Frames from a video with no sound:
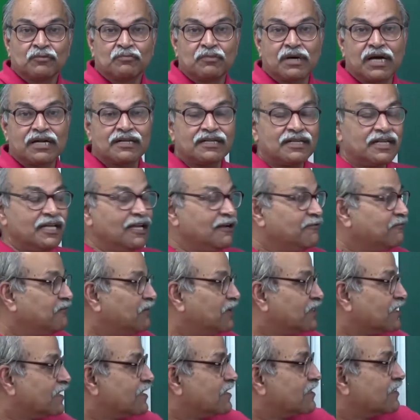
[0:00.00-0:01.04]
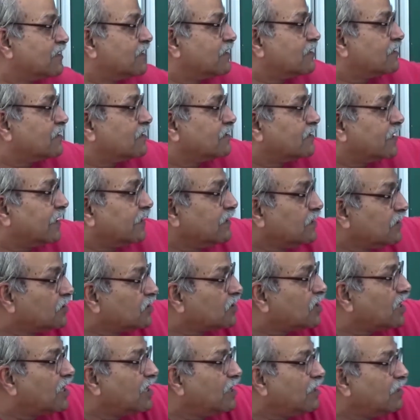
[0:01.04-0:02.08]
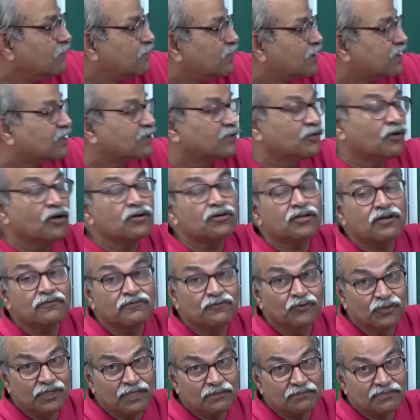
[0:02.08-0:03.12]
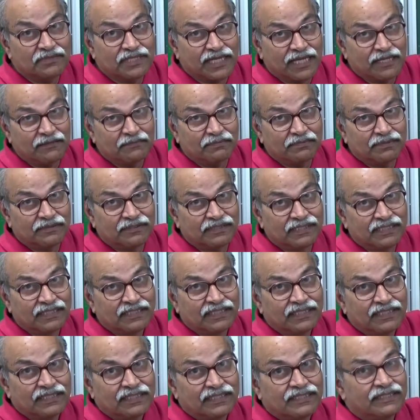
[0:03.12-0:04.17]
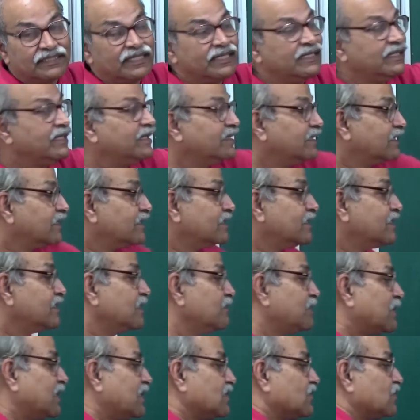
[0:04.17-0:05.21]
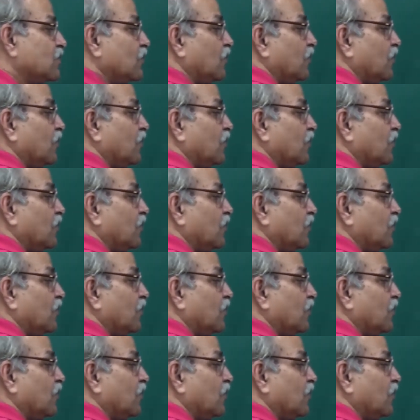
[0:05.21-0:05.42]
But if it is central but not of Coulomb type, then energy depends